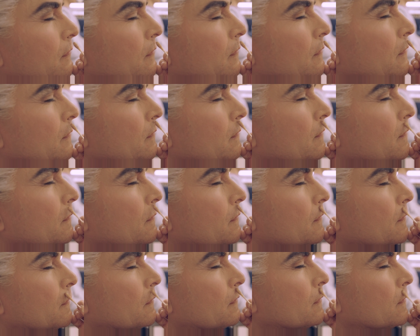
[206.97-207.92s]

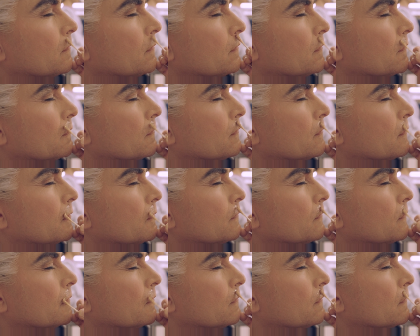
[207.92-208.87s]
So it stays in
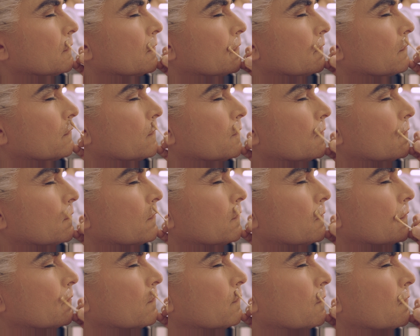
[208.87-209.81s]
such nice shape
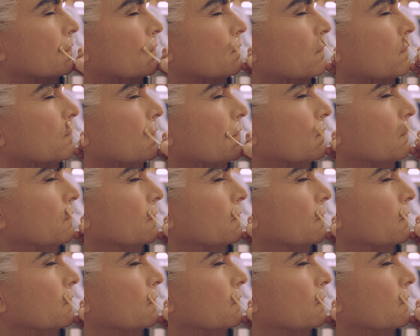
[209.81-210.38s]
because